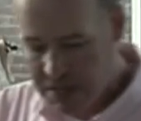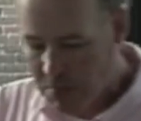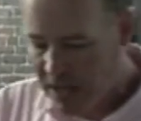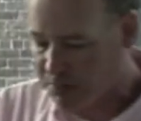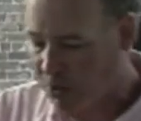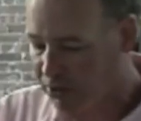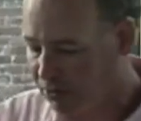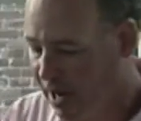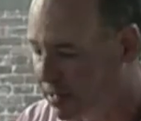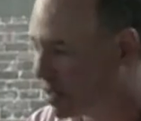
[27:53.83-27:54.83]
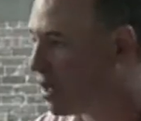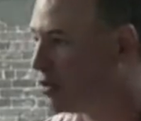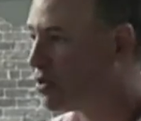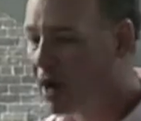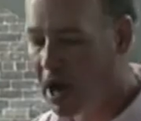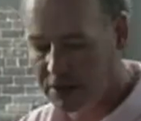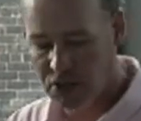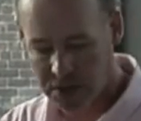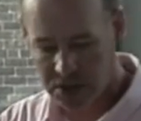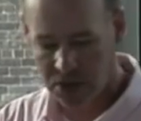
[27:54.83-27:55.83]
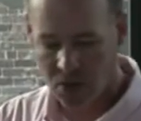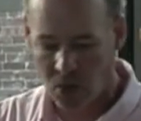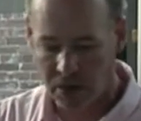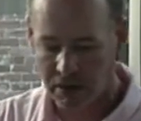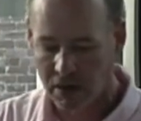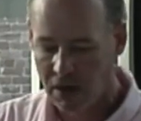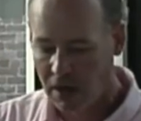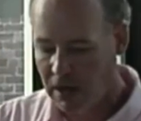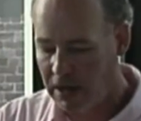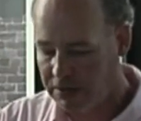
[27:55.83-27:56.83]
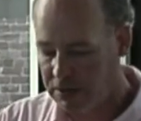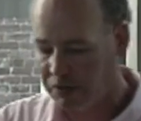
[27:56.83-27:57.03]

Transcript: in baseball throughout the country, not just the North. Uh, the